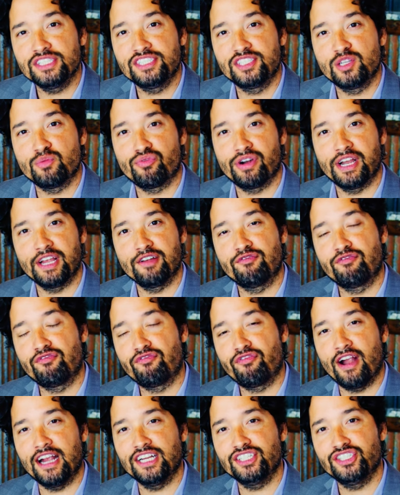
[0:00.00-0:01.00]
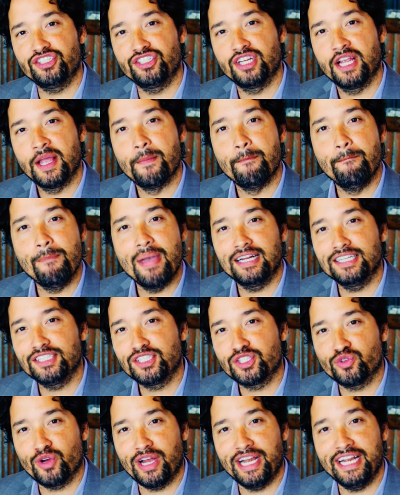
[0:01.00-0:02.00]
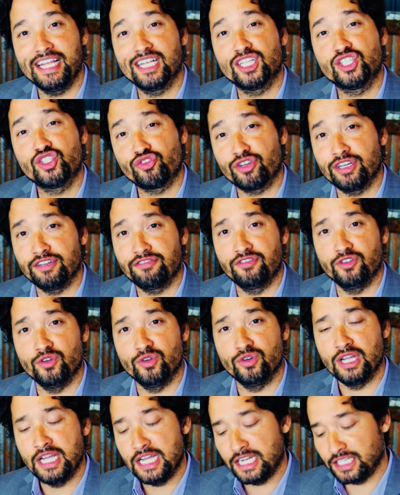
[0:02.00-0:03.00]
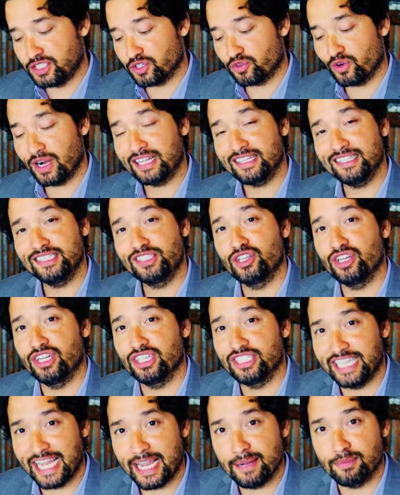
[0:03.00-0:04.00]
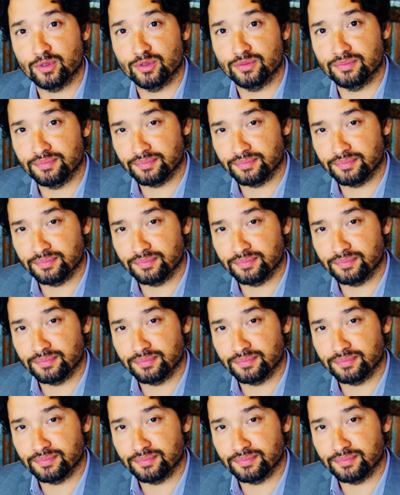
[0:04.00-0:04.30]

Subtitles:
is to bring fresh Mediterranean street food directly to your table.